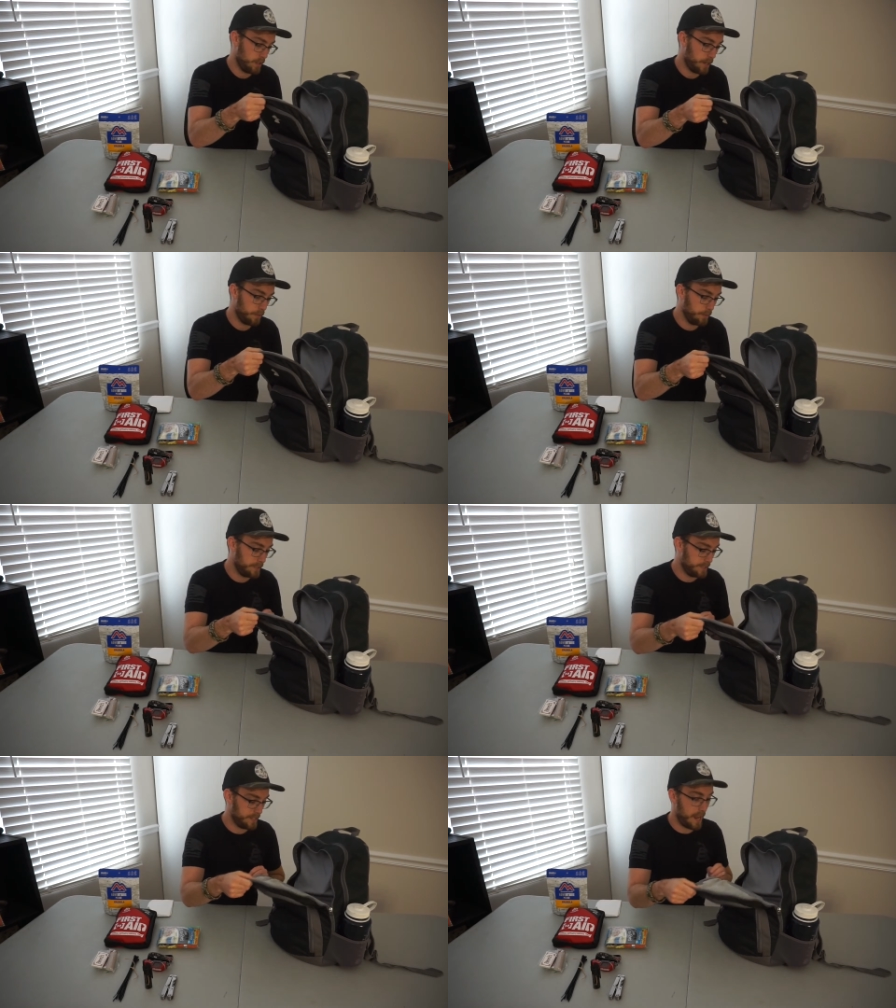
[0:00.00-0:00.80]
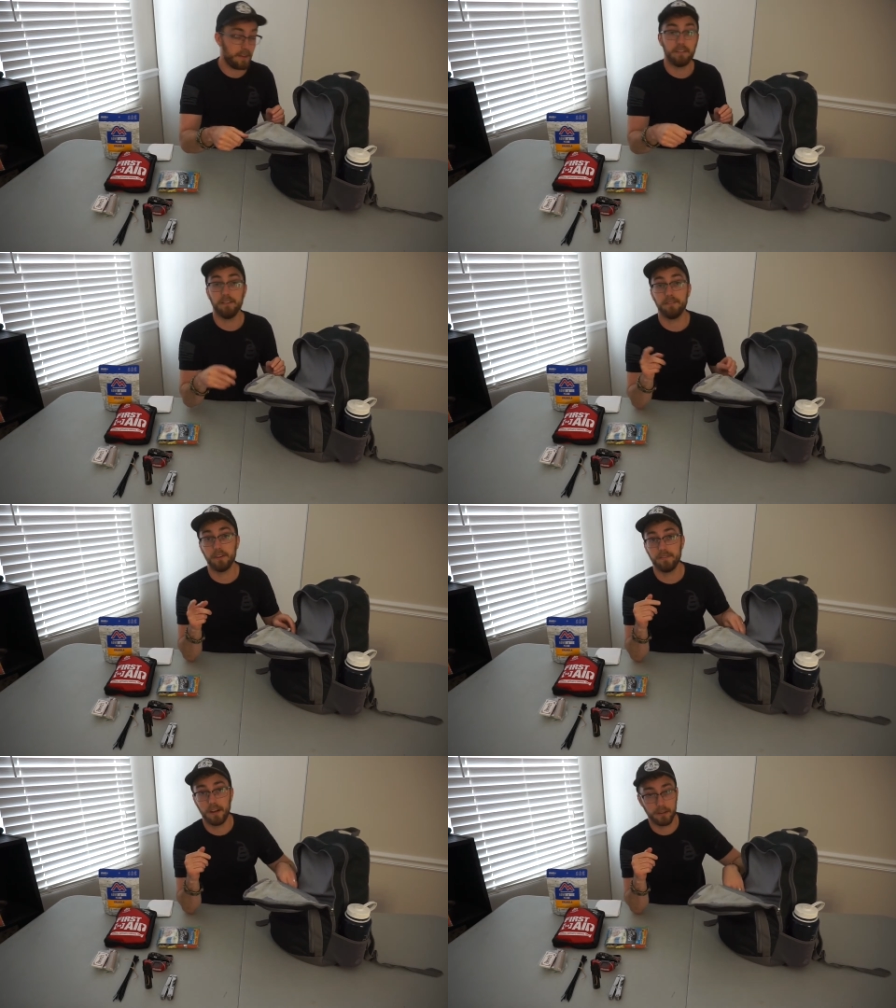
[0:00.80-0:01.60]
of good reasons to have it.
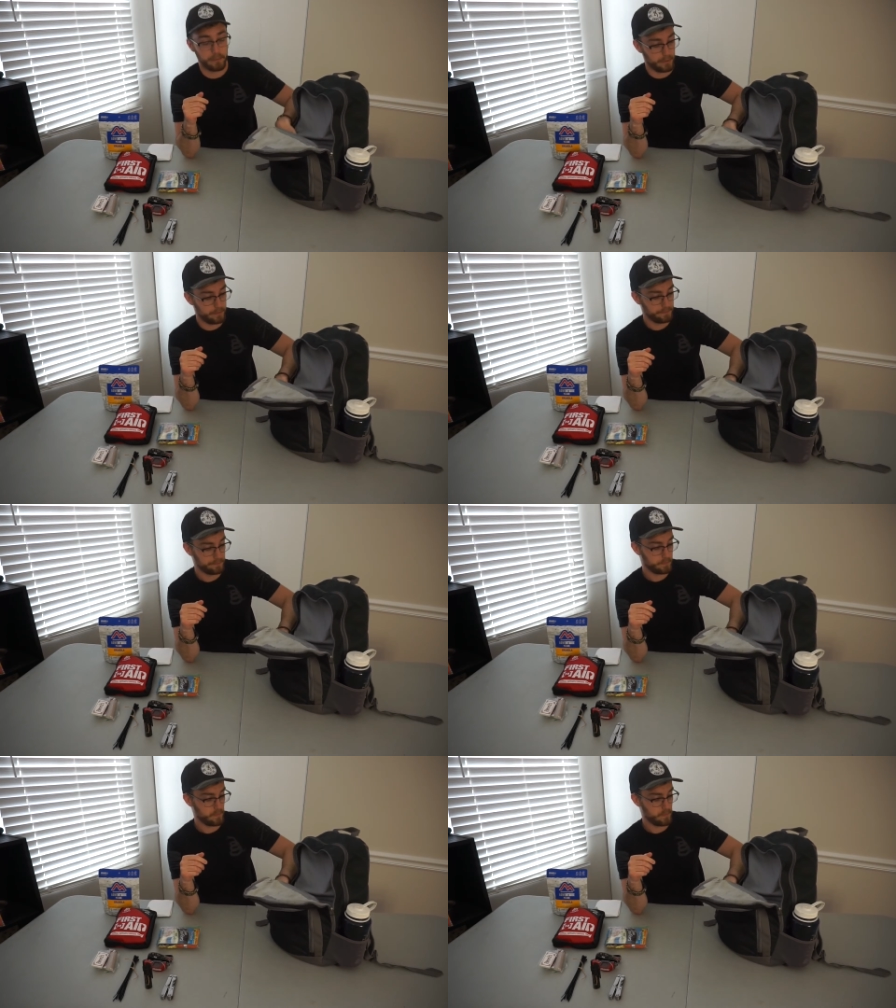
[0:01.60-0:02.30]
Very valuable.